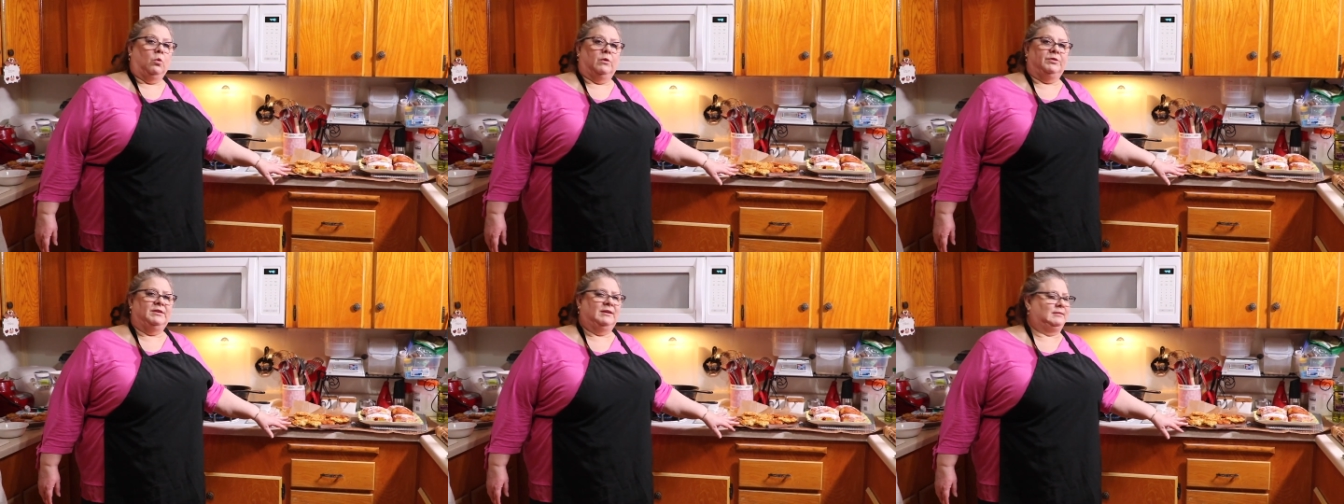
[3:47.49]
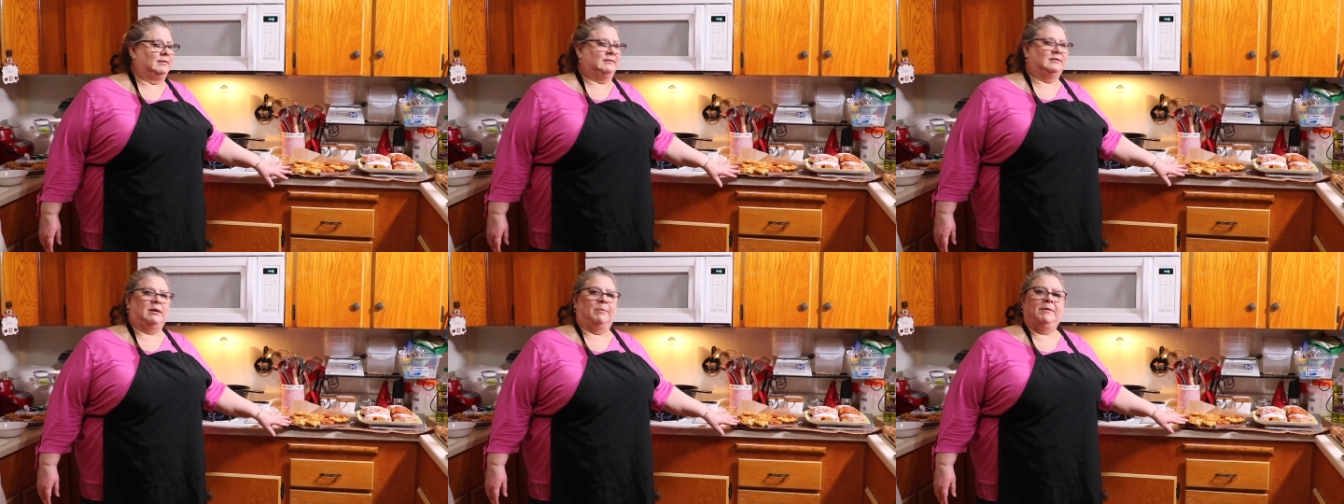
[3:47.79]

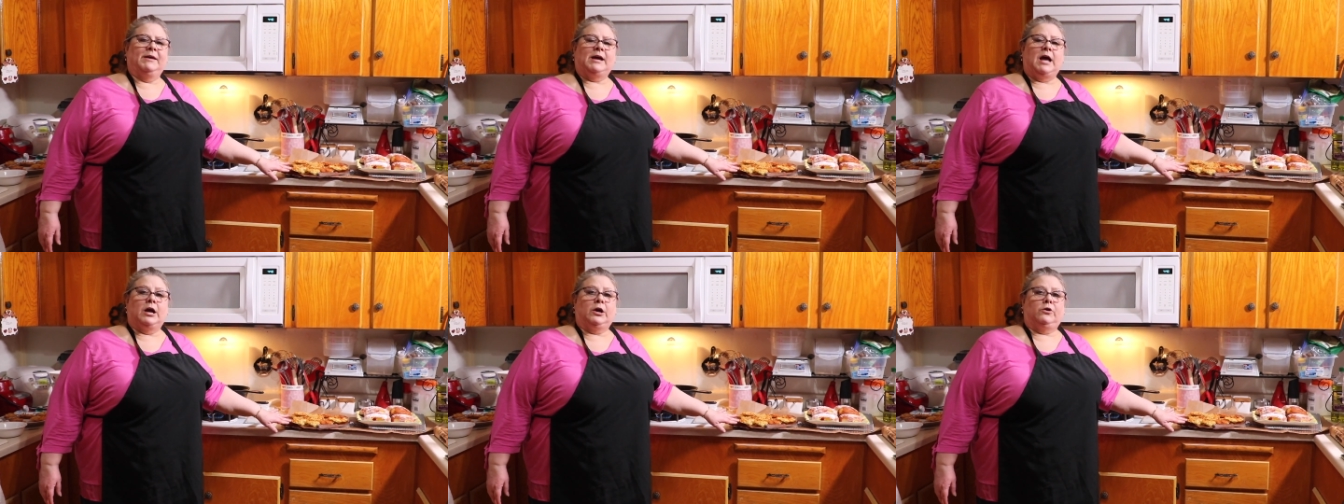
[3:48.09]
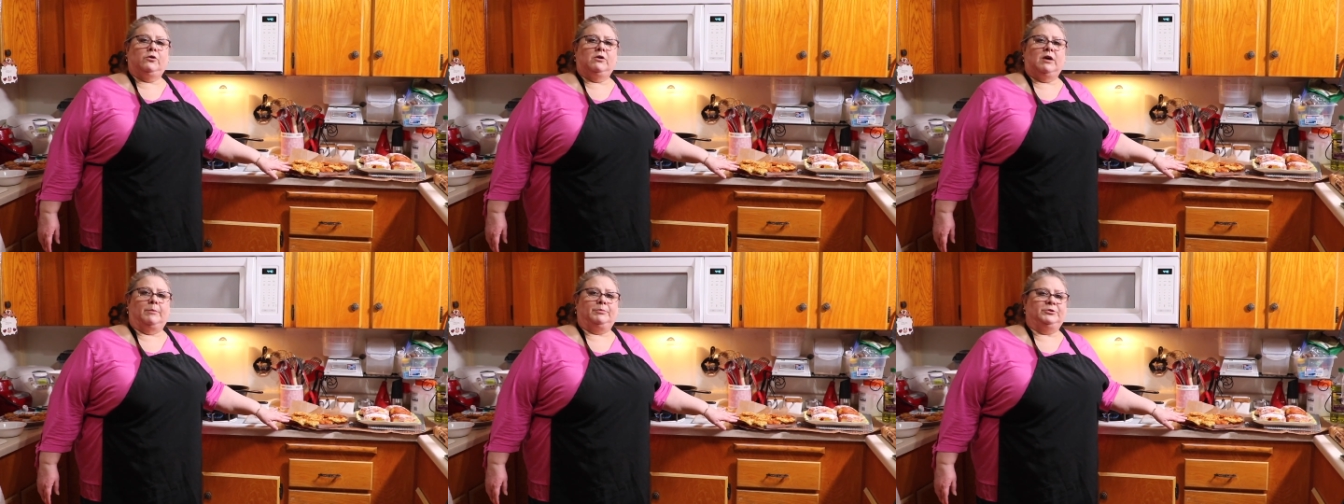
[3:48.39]
This is something I
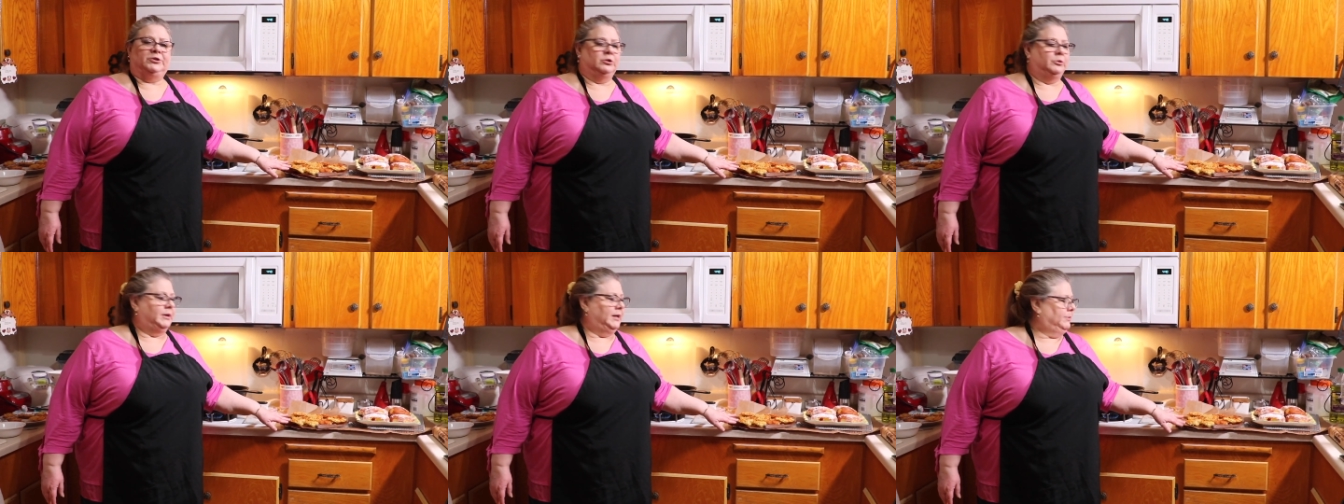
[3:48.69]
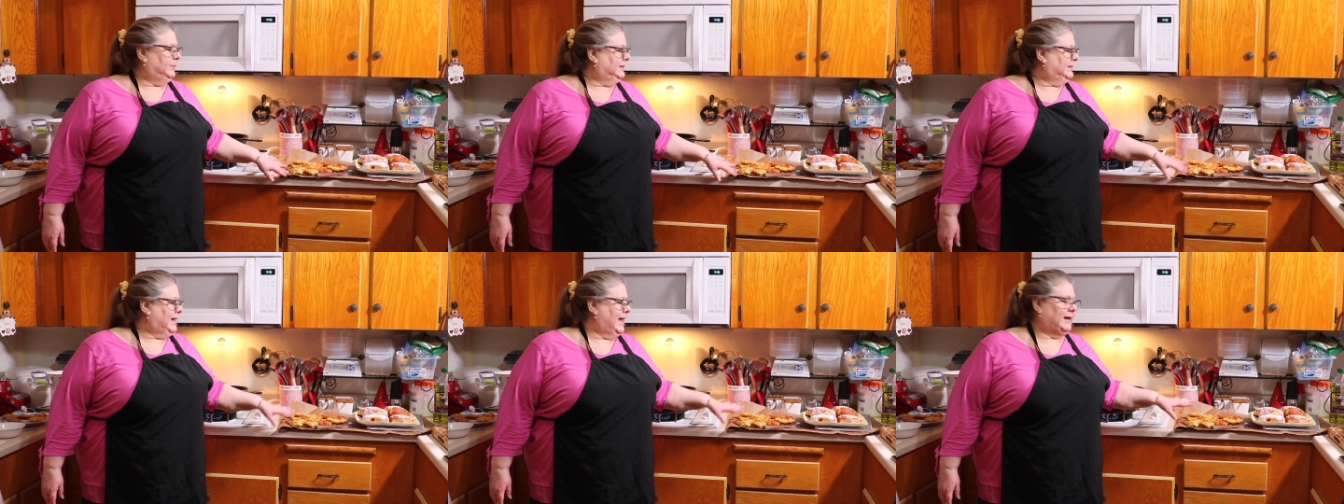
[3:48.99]
grew up
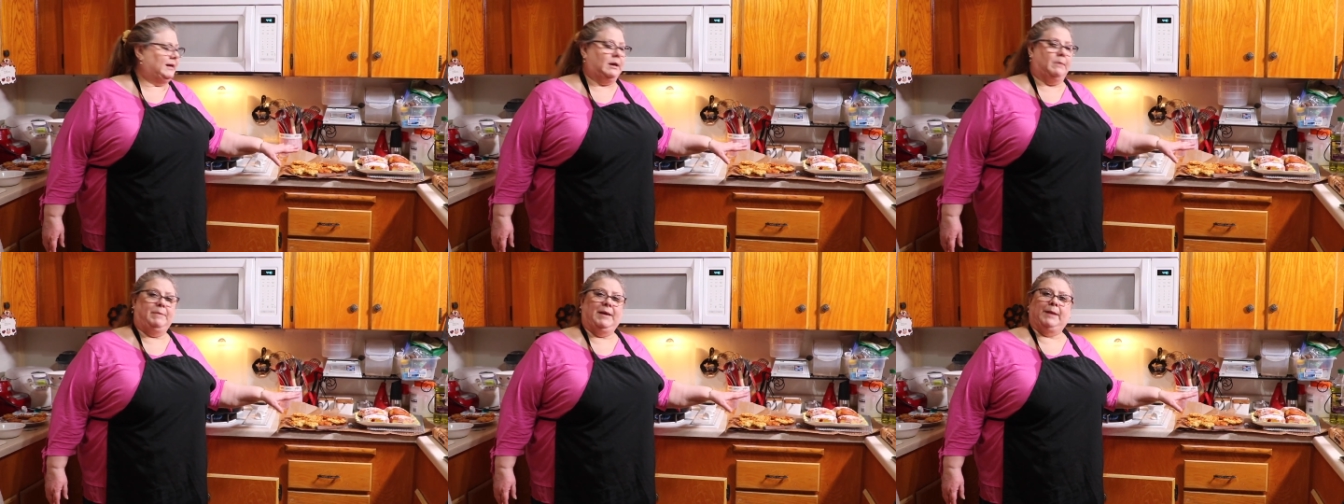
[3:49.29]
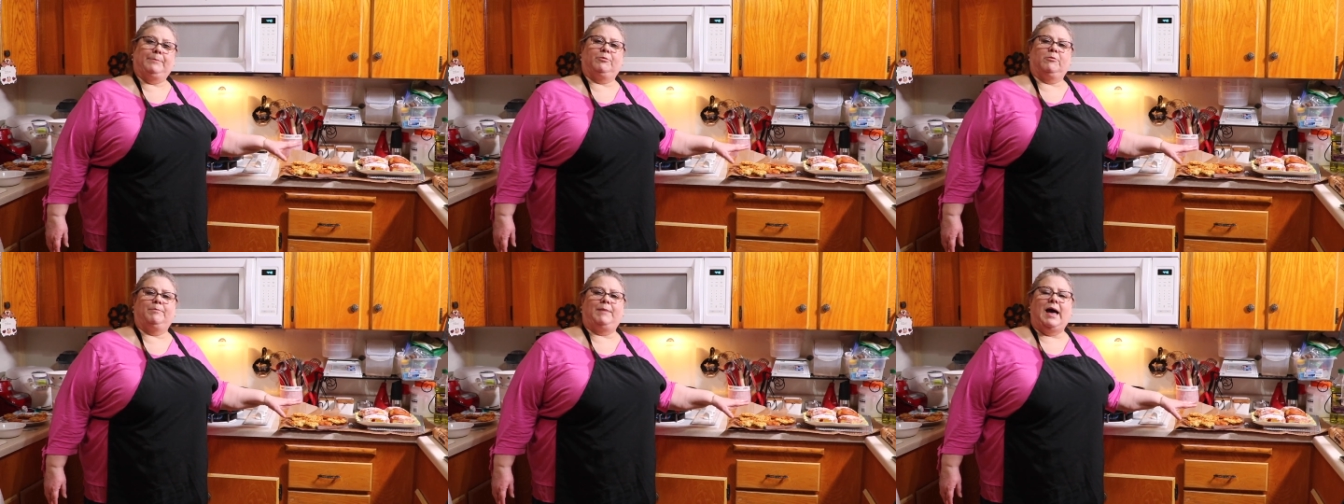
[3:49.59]
doing. We take a
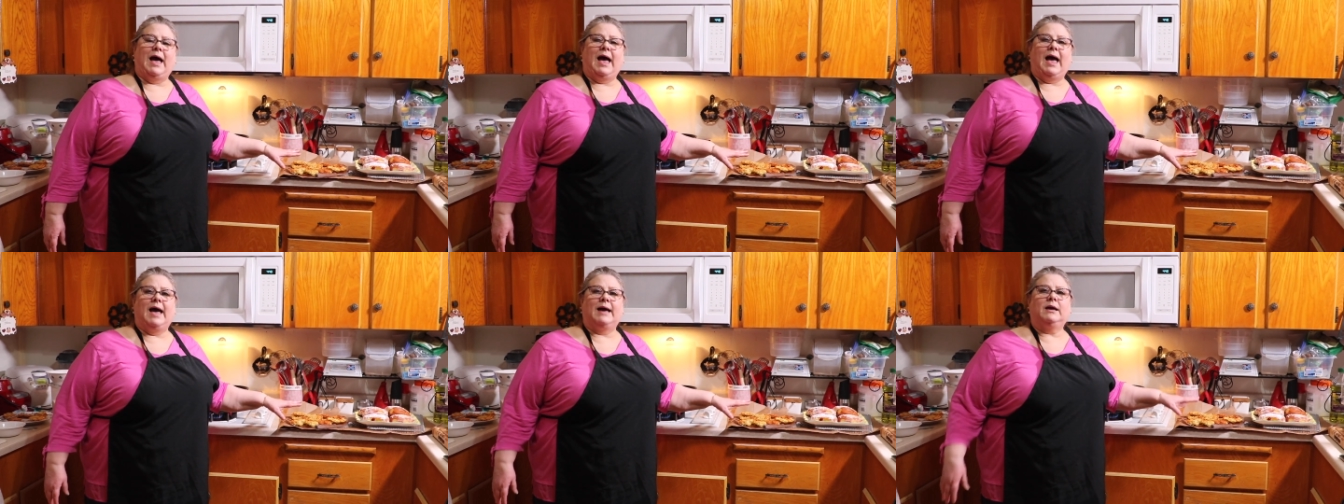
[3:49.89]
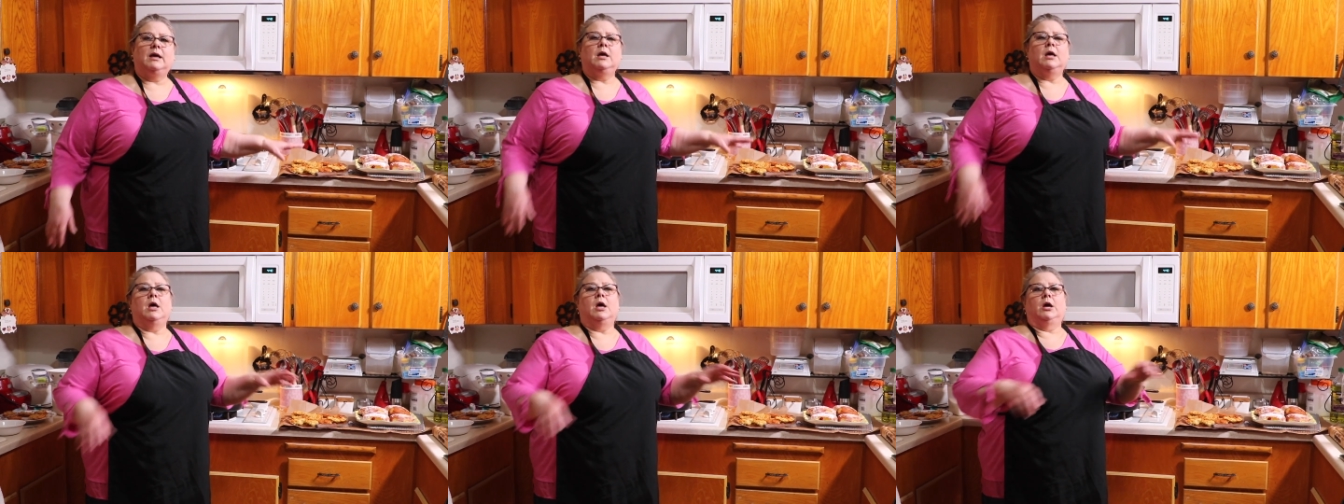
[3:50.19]
paper bag,